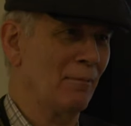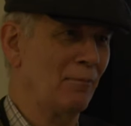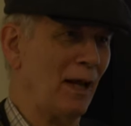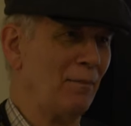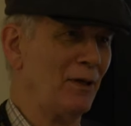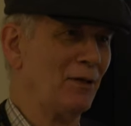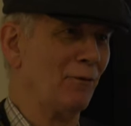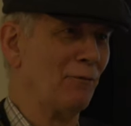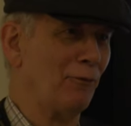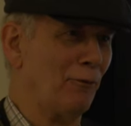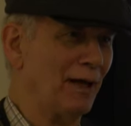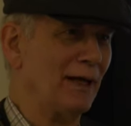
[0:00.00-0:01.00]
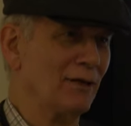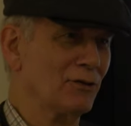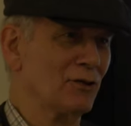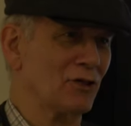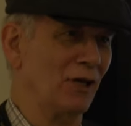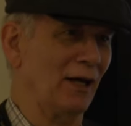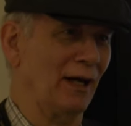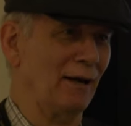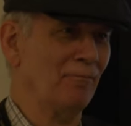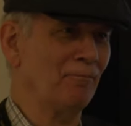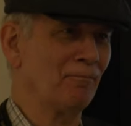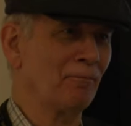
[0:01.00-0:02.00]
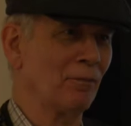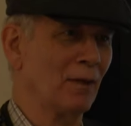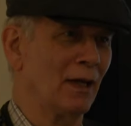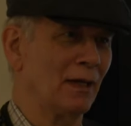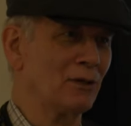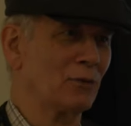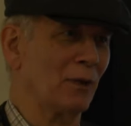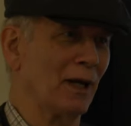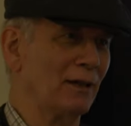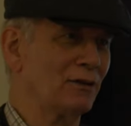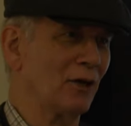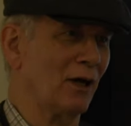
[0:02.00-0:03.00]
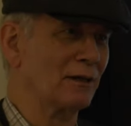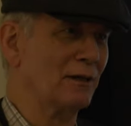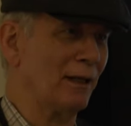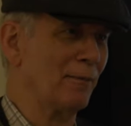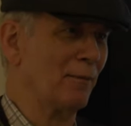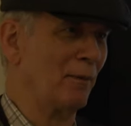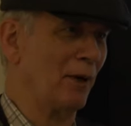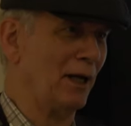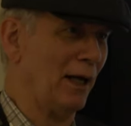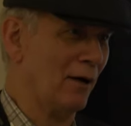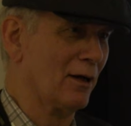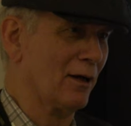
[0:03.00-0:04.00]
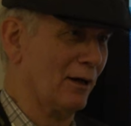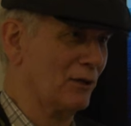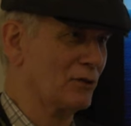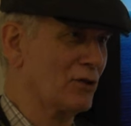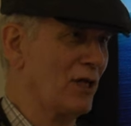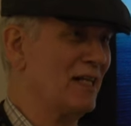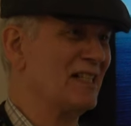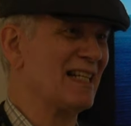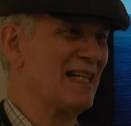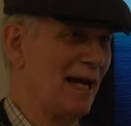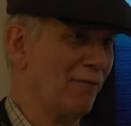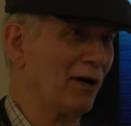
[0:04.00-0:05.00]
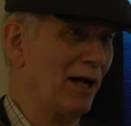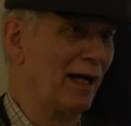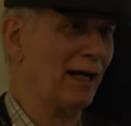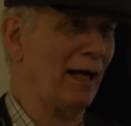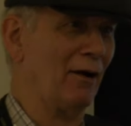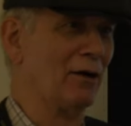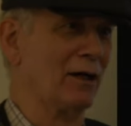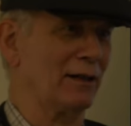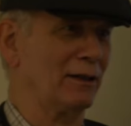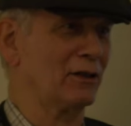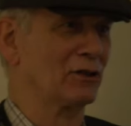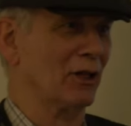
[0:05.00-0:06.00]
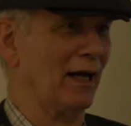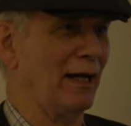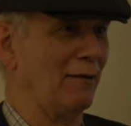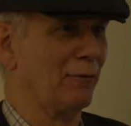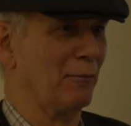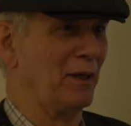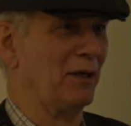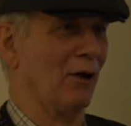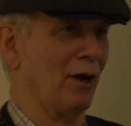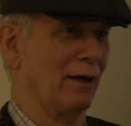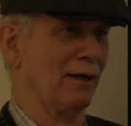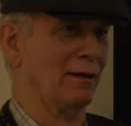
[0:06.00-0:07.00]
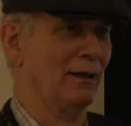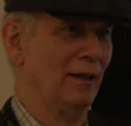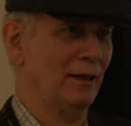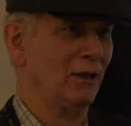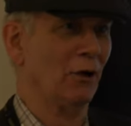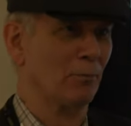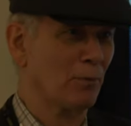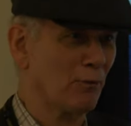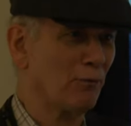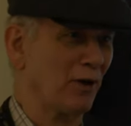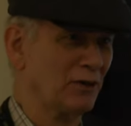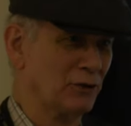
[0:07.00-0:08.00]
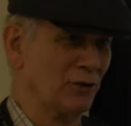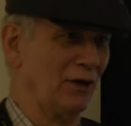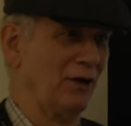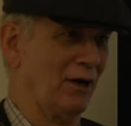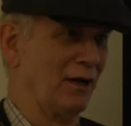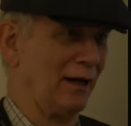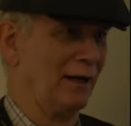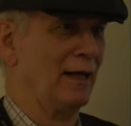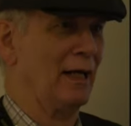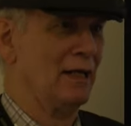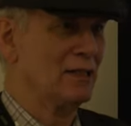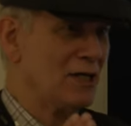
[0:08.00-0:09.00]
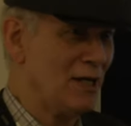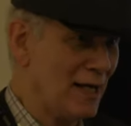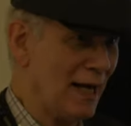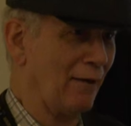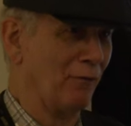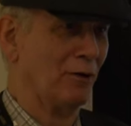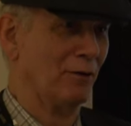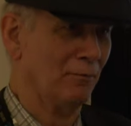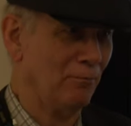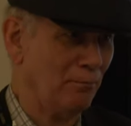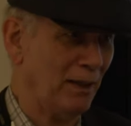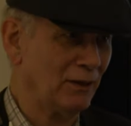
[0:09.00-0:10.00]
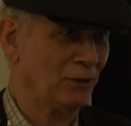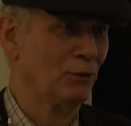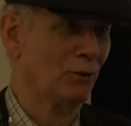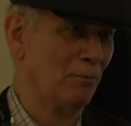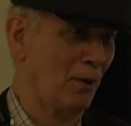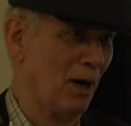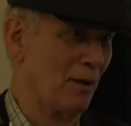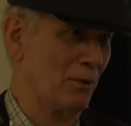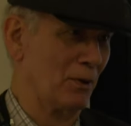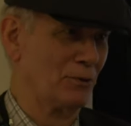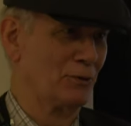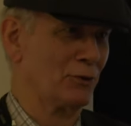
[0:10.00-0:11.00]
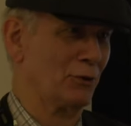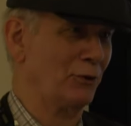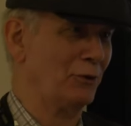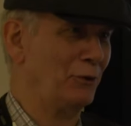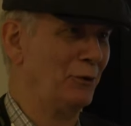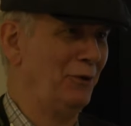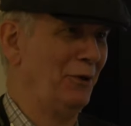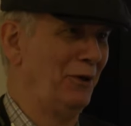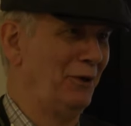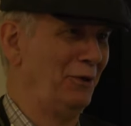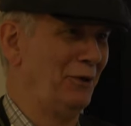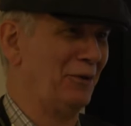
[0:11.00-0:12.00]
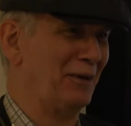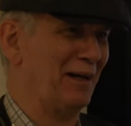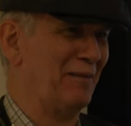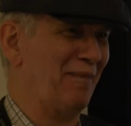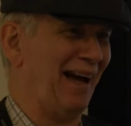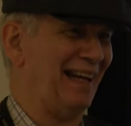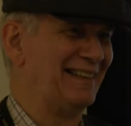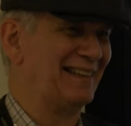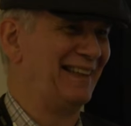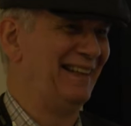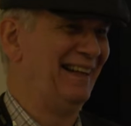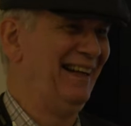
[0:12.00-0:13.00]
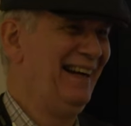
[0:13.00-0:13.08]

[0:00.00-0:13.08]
Maybe the funniest time is when I talk to him about haircuts. He's never had a haircut in his life. I mean, not a professional haircut. Never been to a barber. So you can imagine.